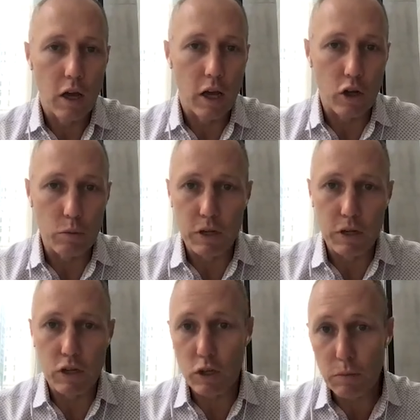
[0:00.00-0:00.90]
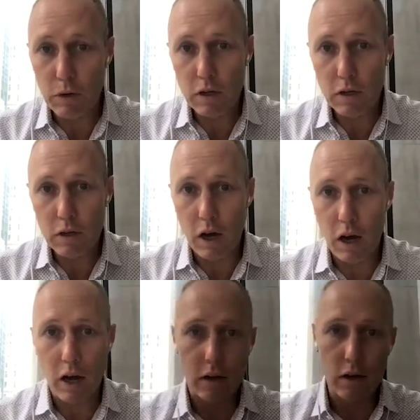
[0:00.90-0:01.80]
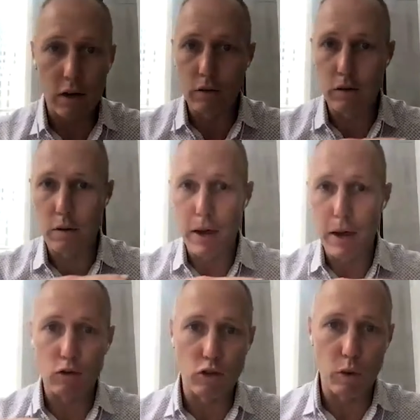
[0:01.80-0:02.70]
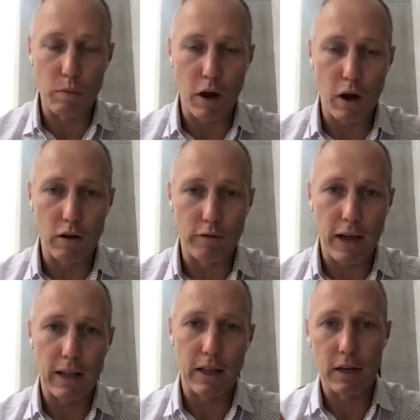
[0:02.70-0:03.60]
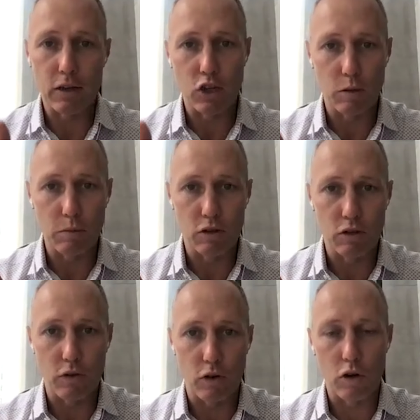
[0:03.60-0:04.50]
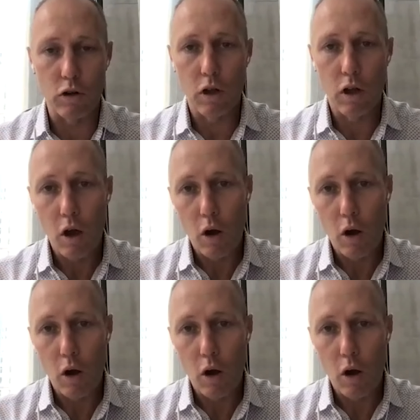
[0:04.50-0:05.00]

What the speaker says: It could be a chimney. You know, the mantos that we mine are flat lying, chimneys are vertical,